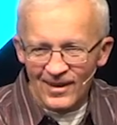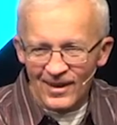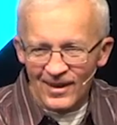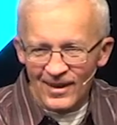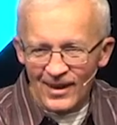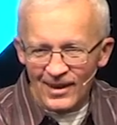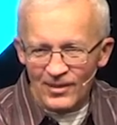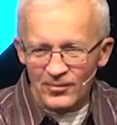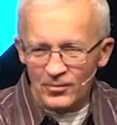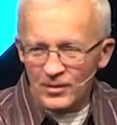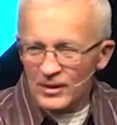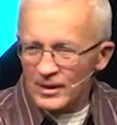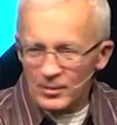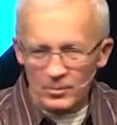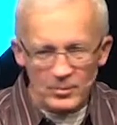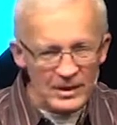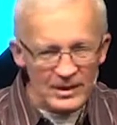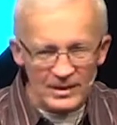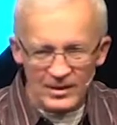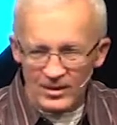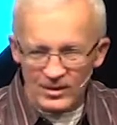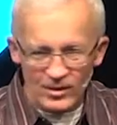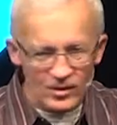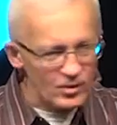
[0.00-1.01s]

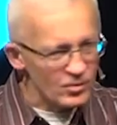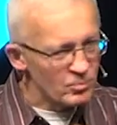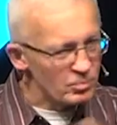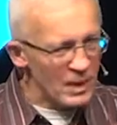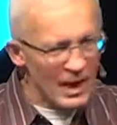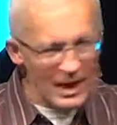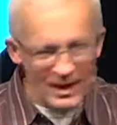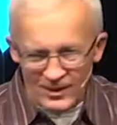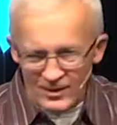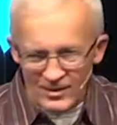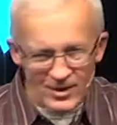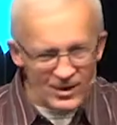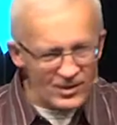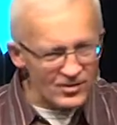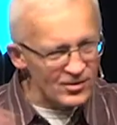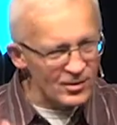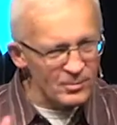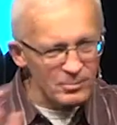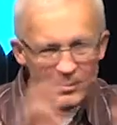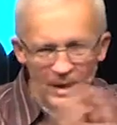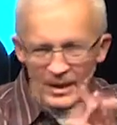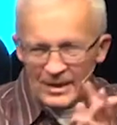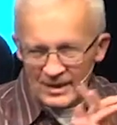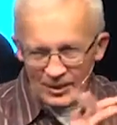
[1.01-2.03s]
Politics and
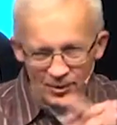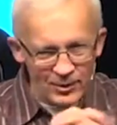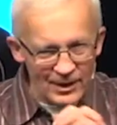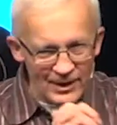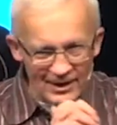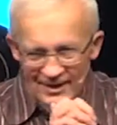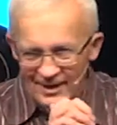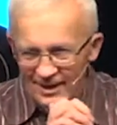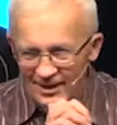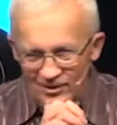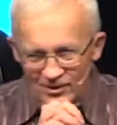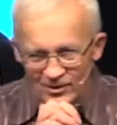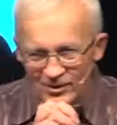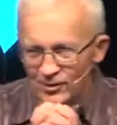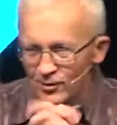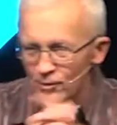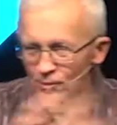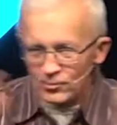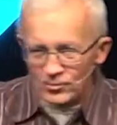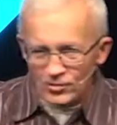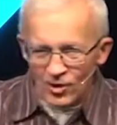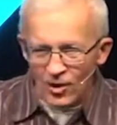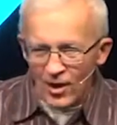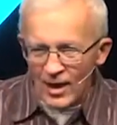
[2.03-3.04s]
money right now. You
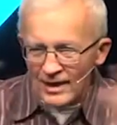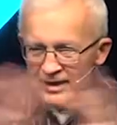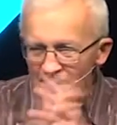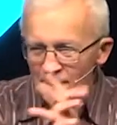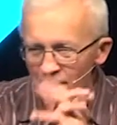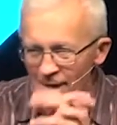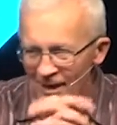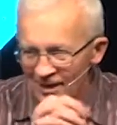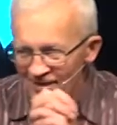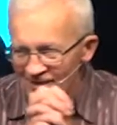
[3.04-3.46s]
don't talk about